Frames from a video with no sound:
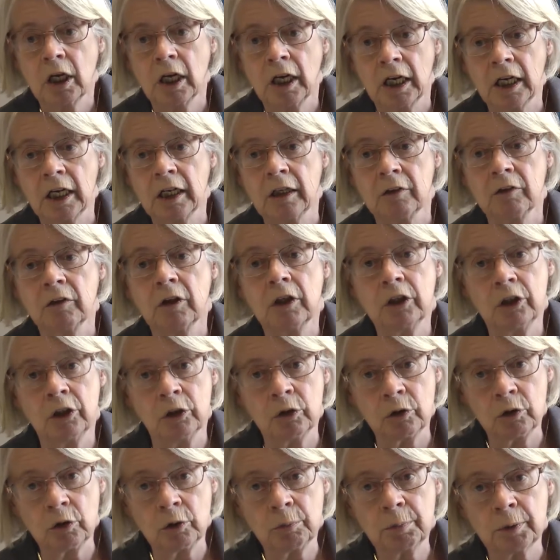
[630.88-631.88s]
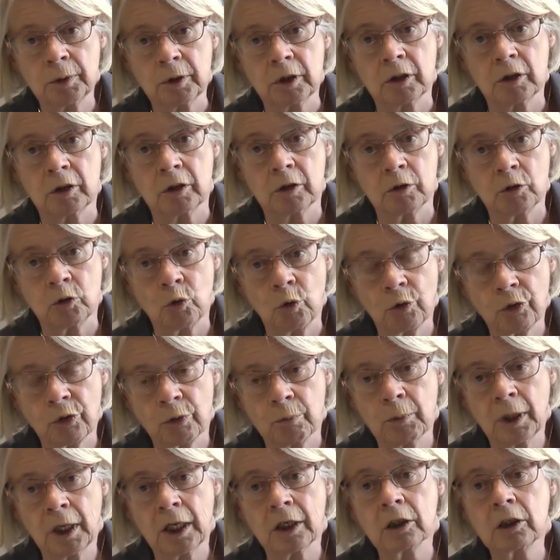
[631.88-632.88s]
in Europe and in North
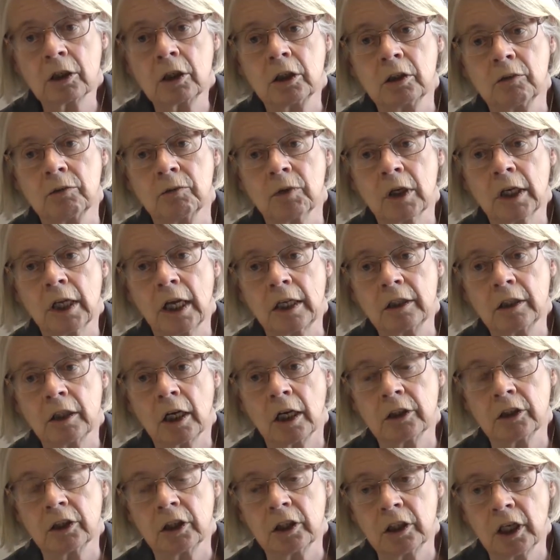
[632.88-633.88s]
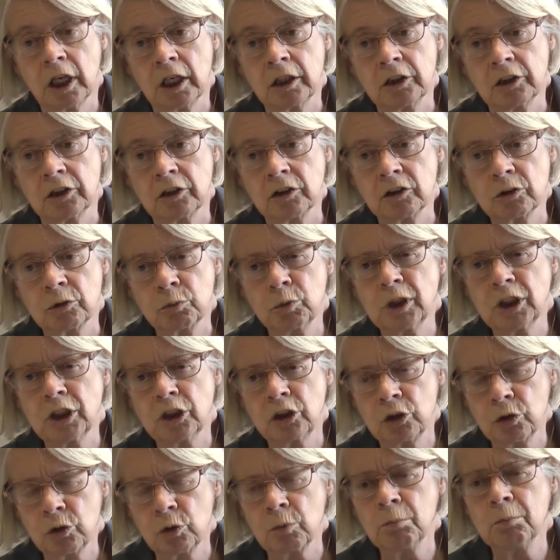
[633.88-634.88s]
America in the late 1980s, which
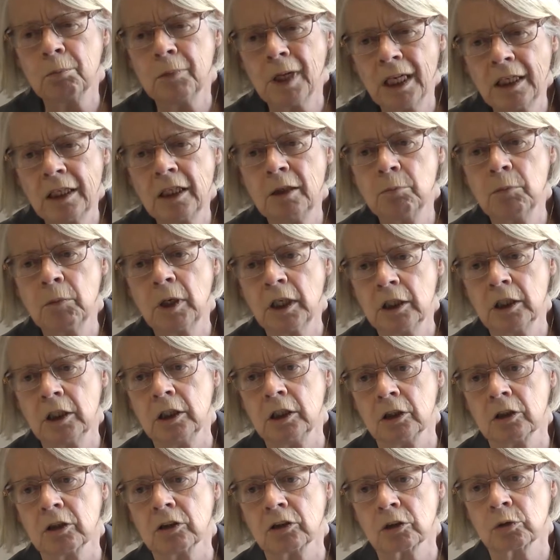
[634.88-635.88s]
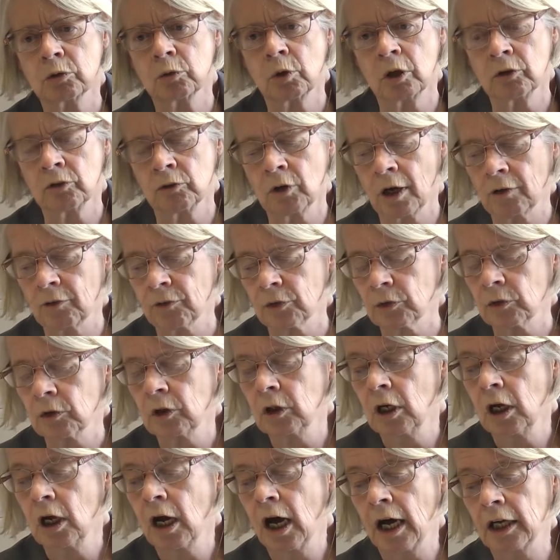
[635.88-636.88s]
took many, many years to unravel
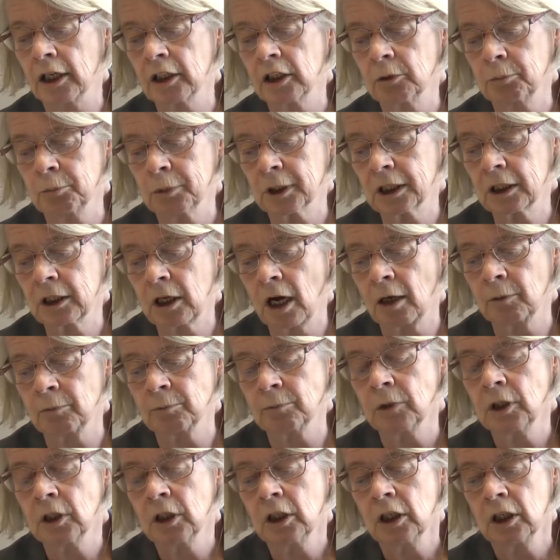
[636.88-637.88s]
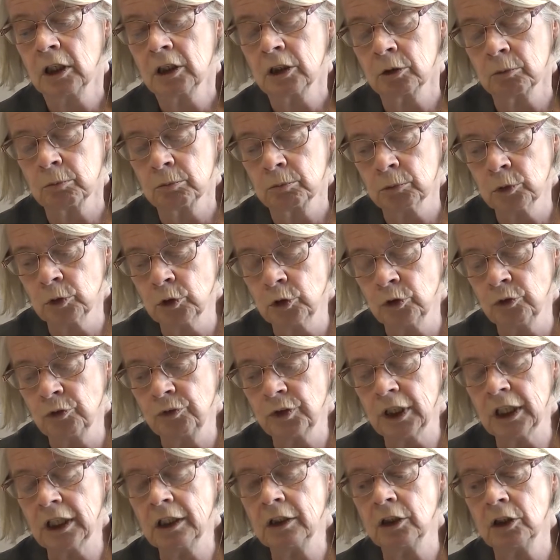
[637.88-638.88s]
and to move
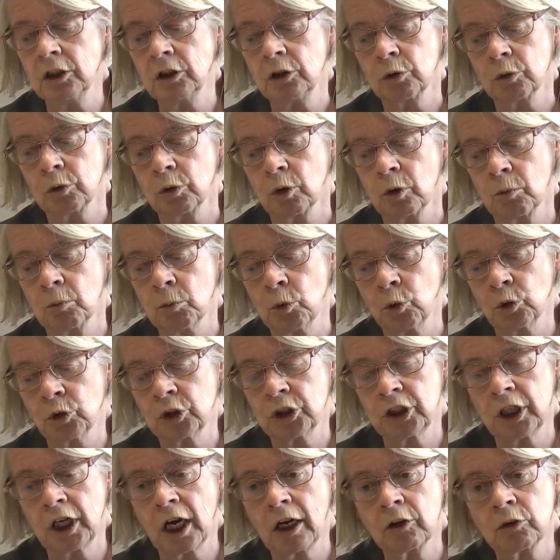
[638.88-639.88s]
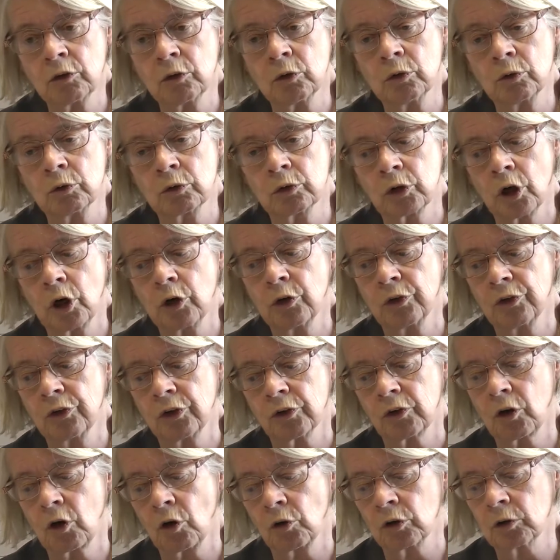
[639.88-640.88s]
into a more general growth
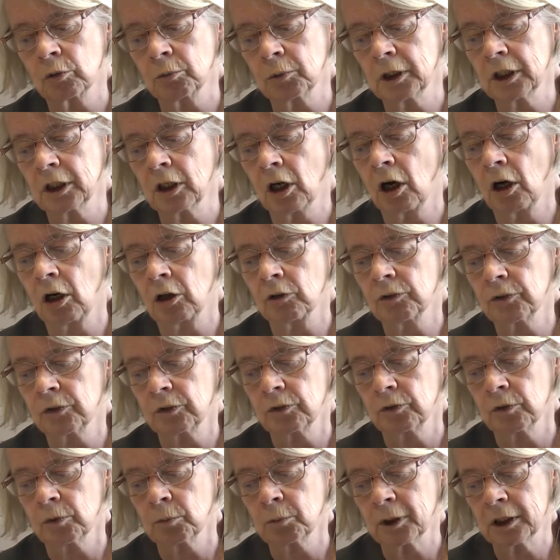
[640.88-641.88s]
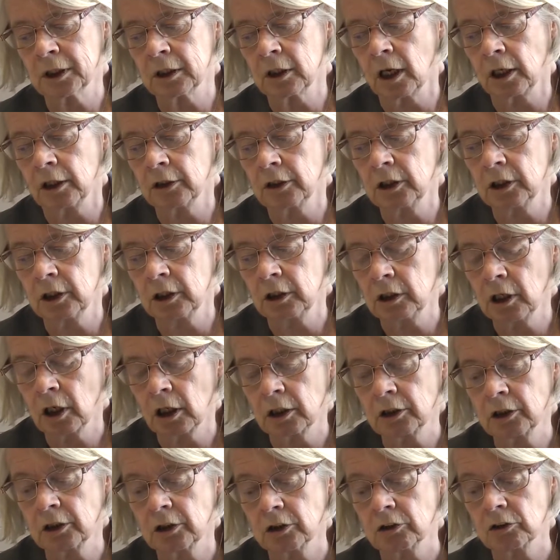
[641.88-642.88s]
economy after the
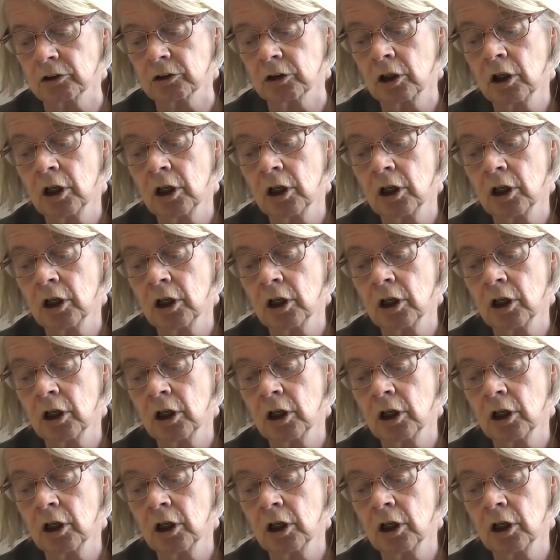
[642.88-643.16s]
mid-1990s.